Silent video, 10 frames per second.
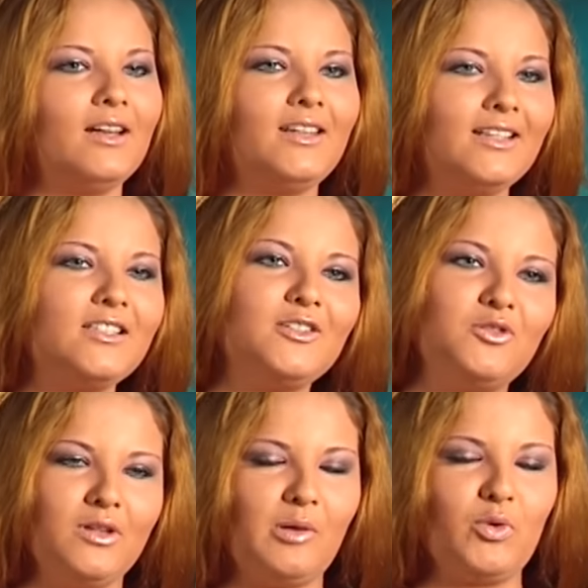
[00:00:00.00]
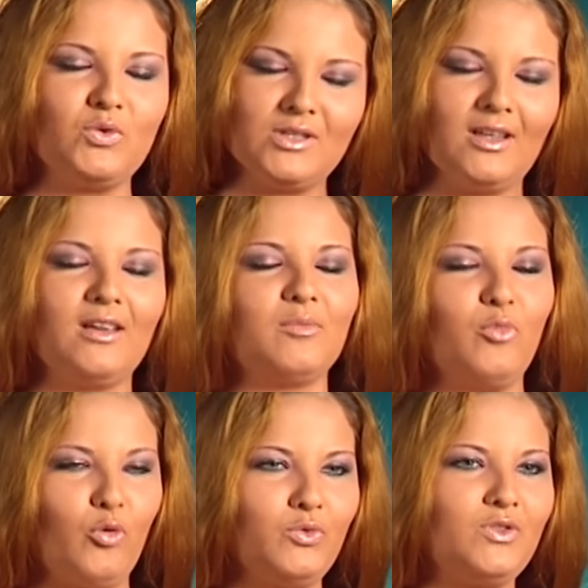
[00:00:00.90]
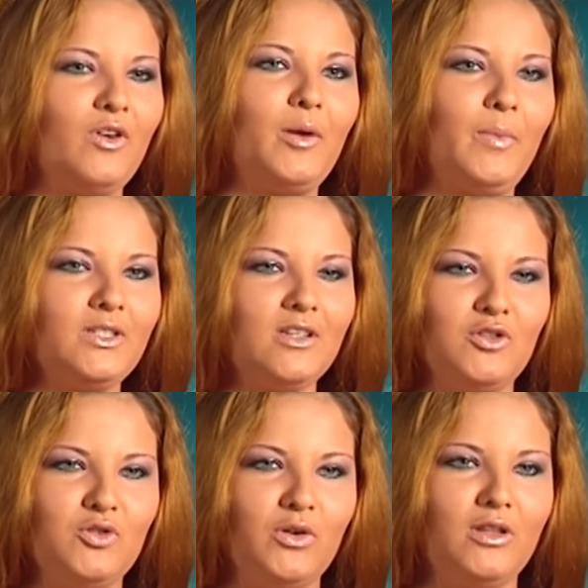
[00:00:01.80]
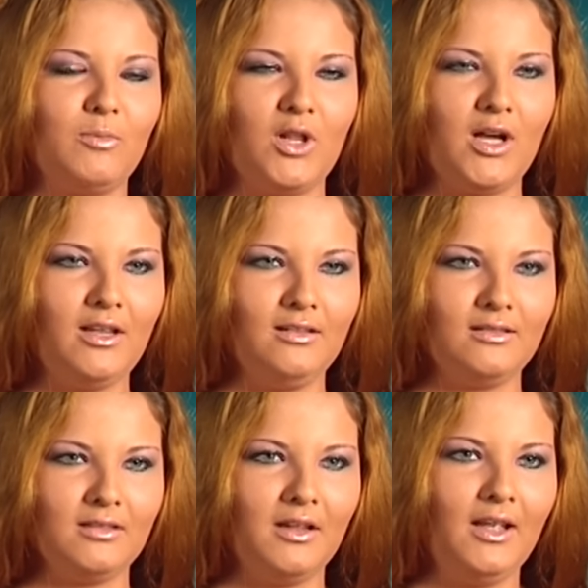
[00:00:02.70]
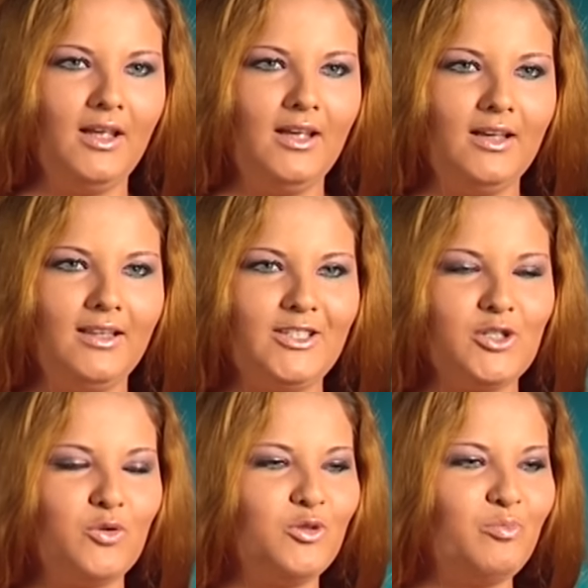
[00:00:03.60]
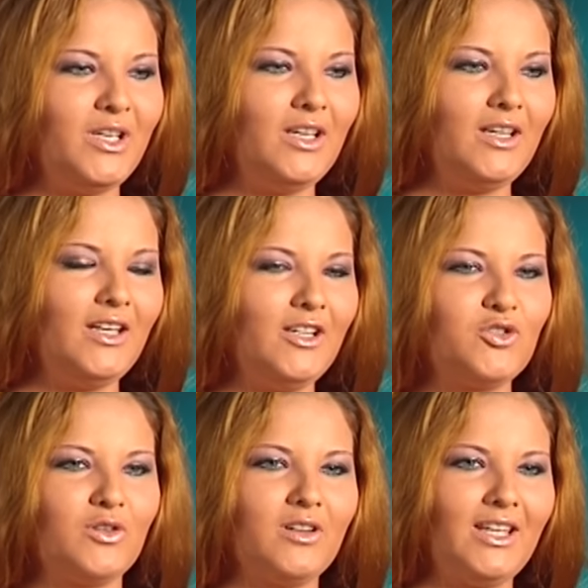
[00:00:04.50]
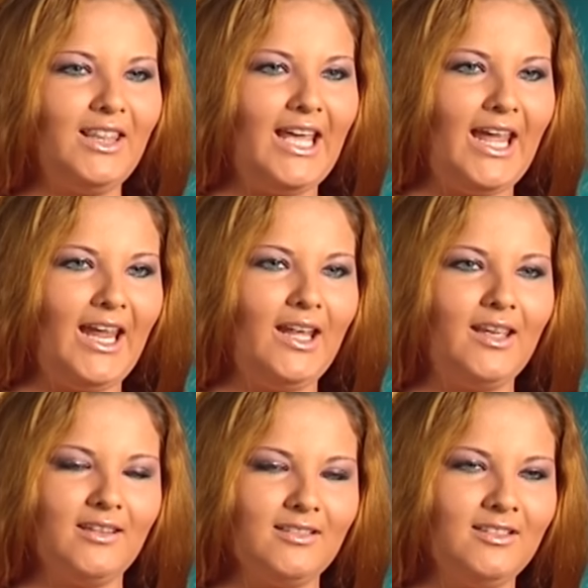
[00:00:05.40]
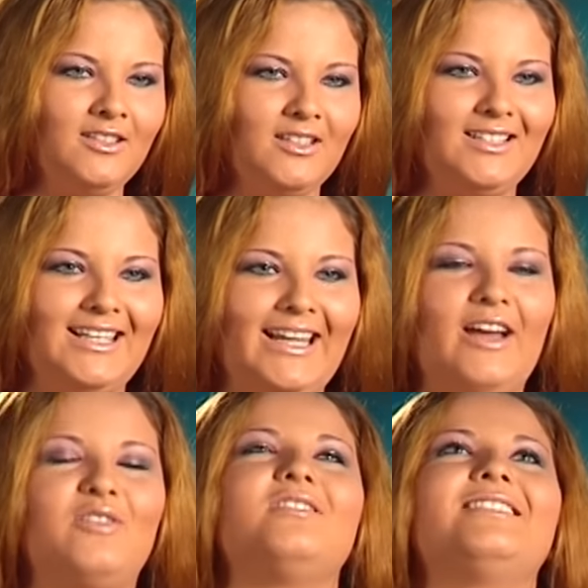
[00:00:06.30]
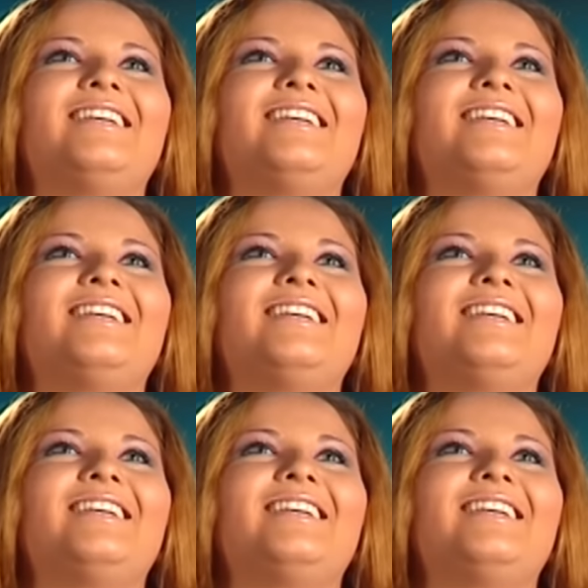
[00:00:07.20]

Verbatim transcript: Yes, I do like boats. I like boats very much. I enjoy them a lot. And I like to go on the beach or like the lake and just lay out and just